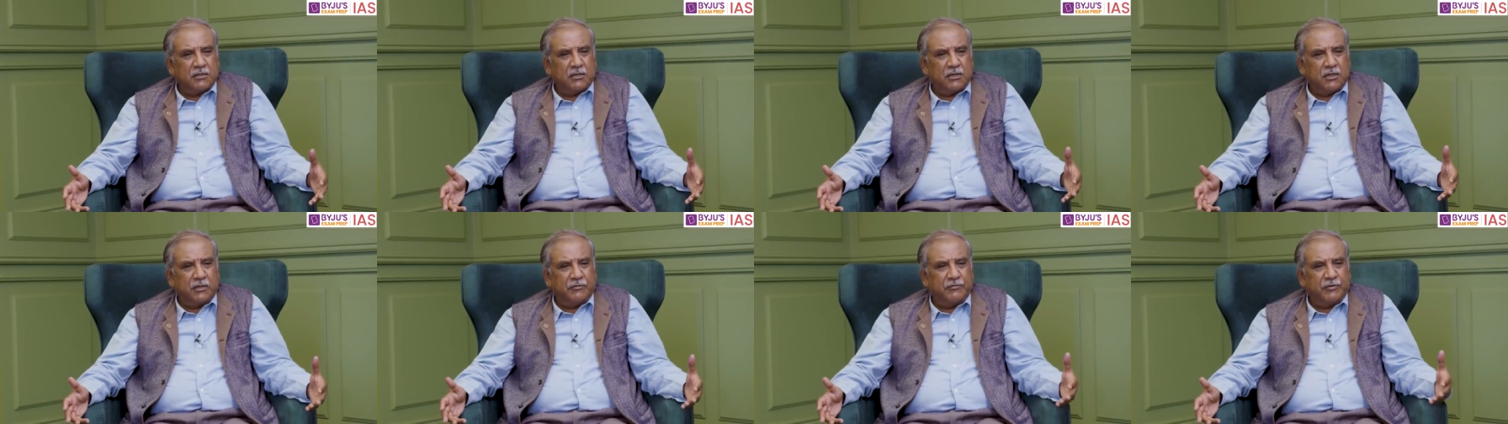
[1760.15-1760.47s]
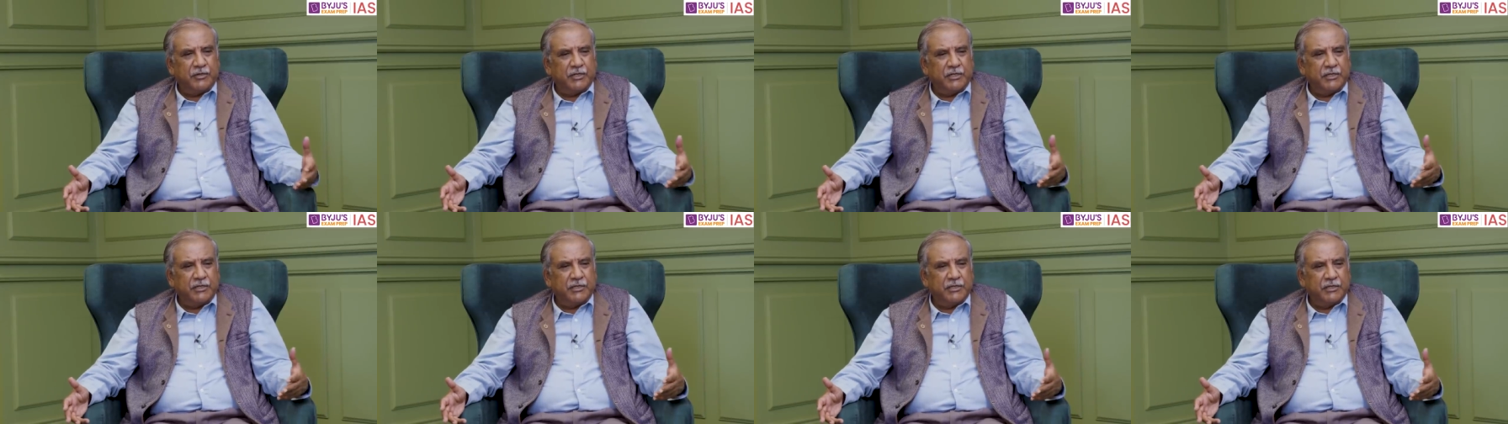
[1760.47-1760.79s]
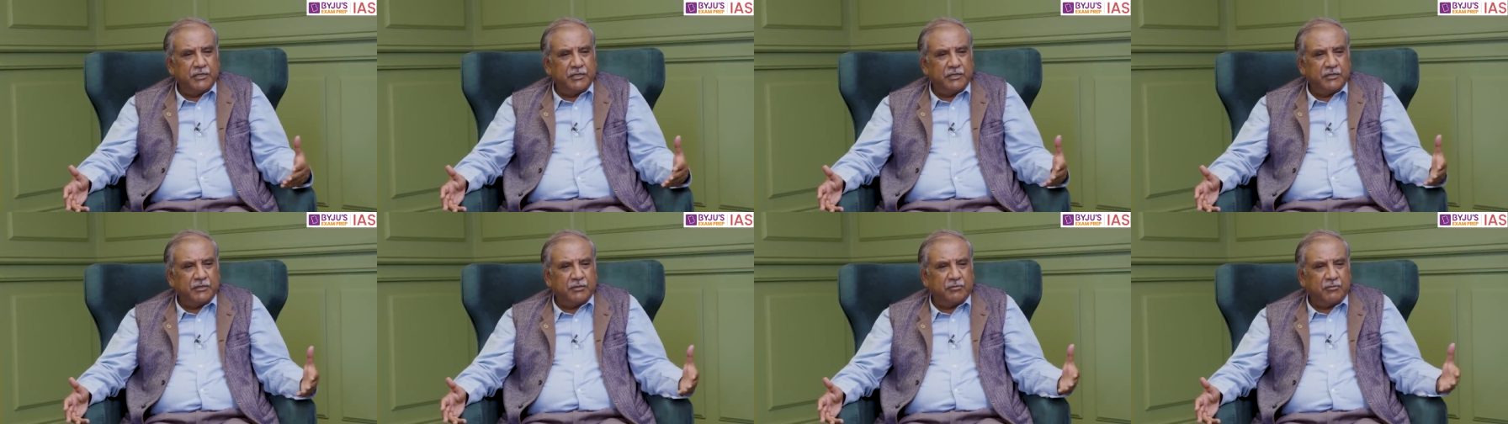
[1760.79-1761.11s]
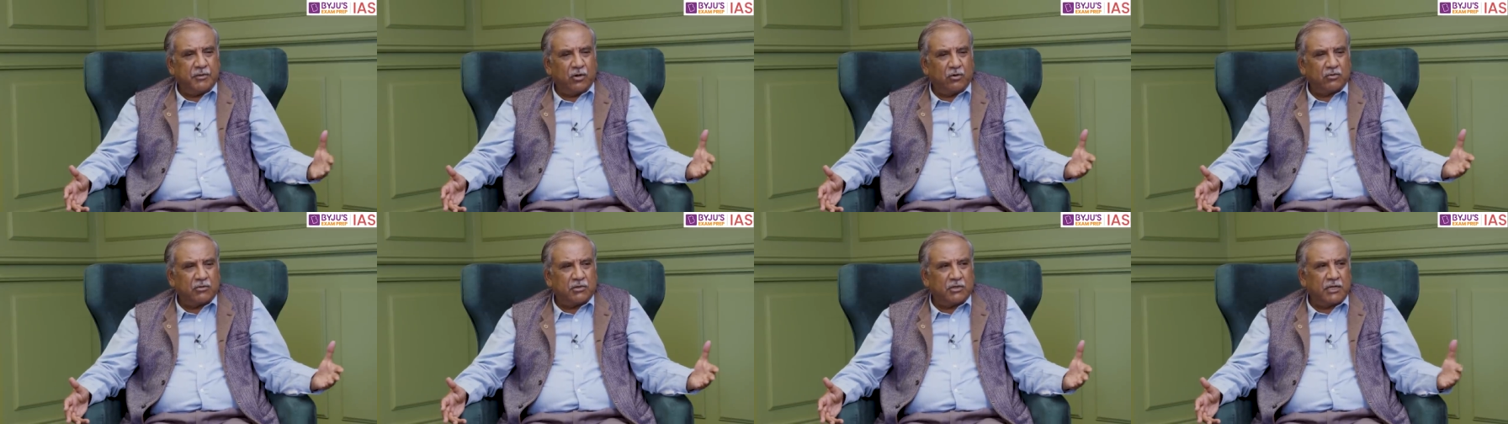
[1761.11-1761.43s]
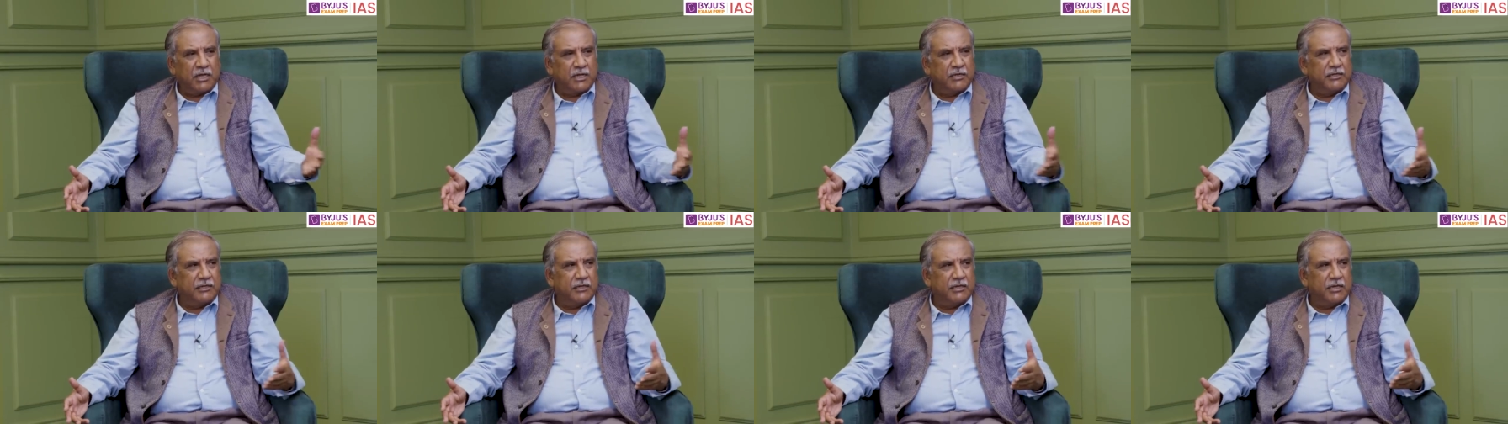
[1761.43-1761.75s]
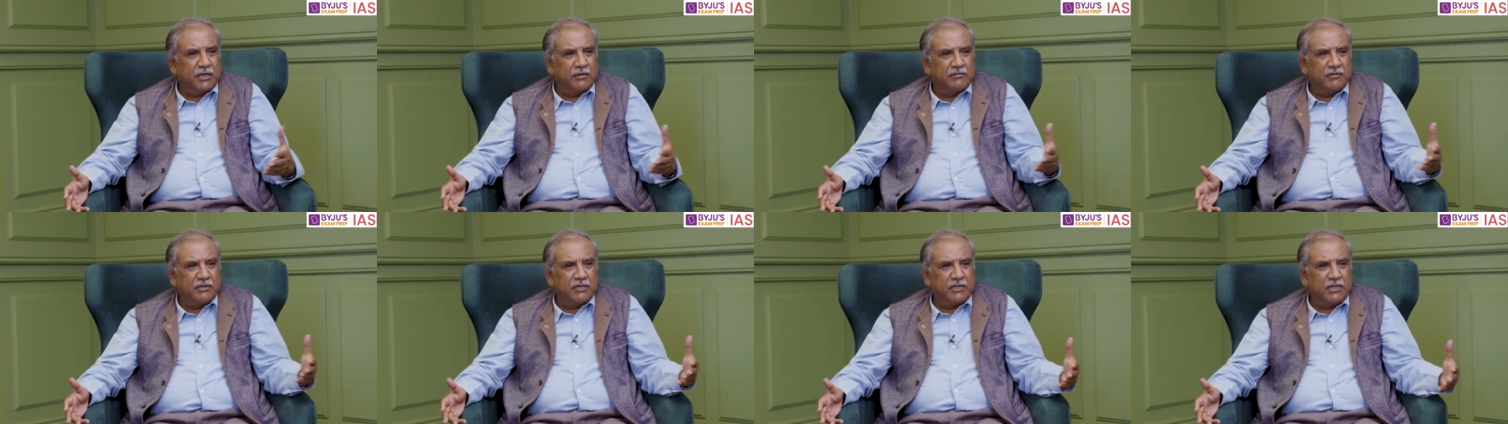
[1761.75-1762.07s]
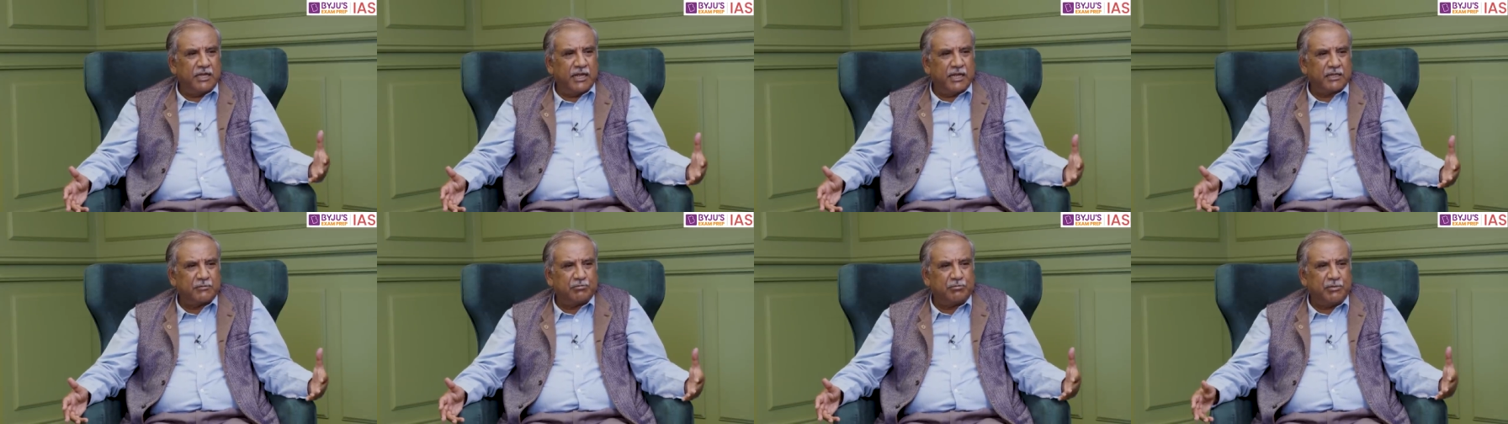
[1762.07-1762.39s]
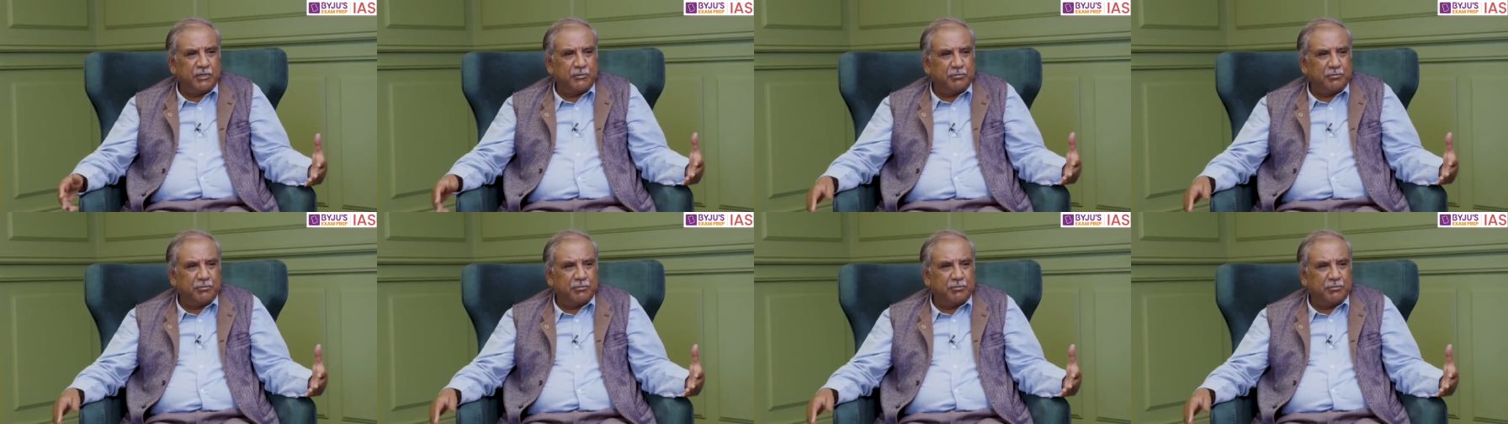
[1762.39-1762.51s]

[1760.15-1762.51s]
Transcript: every year about 10-11 lakh